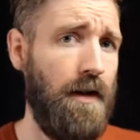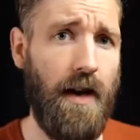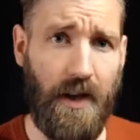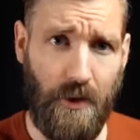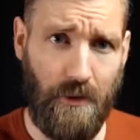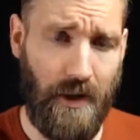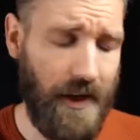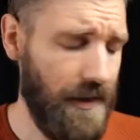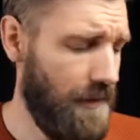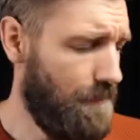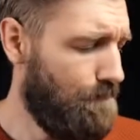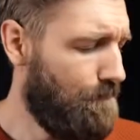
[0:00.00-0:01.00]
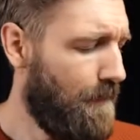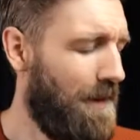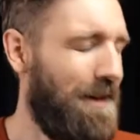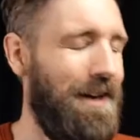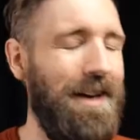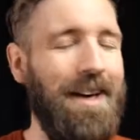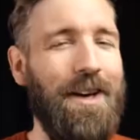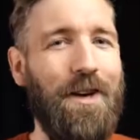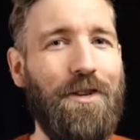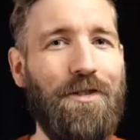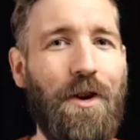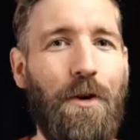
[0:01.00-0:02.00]
I don't like it.
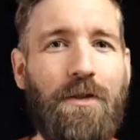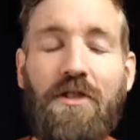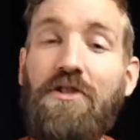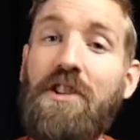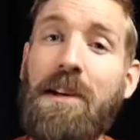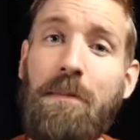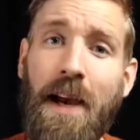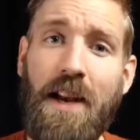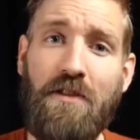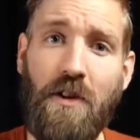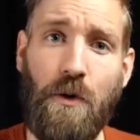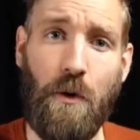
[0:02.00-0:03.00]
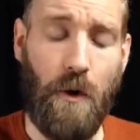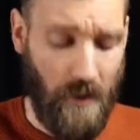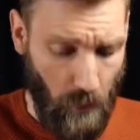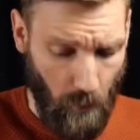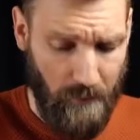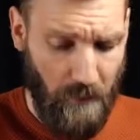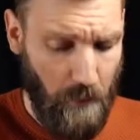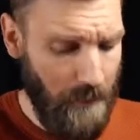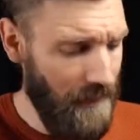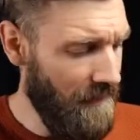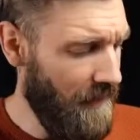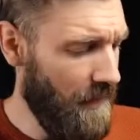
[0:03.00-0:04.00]
So the G major chord, we've all
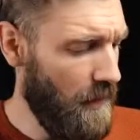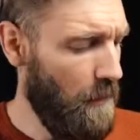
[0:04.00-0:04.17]
been there,